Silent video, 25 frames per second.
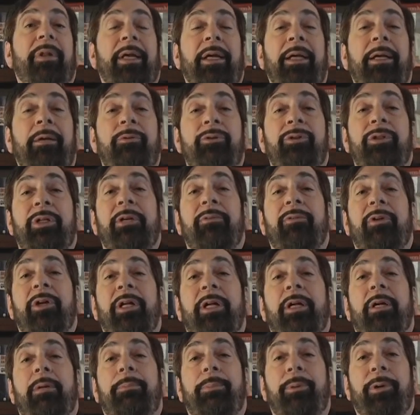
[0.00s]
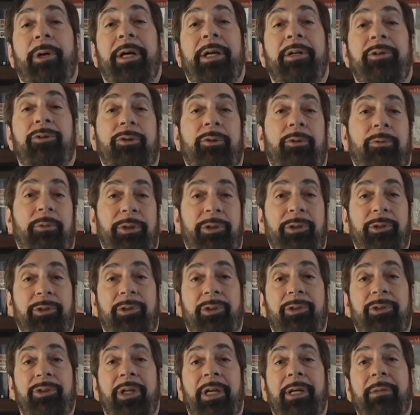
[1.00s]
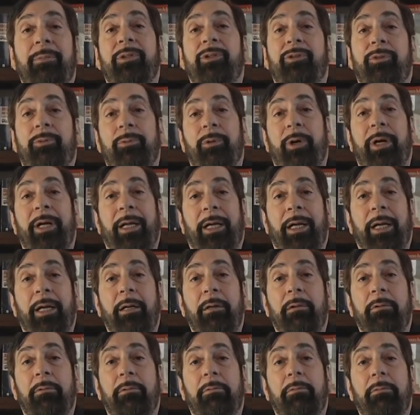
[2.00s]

He was given an appraisal, which is the same as a rating,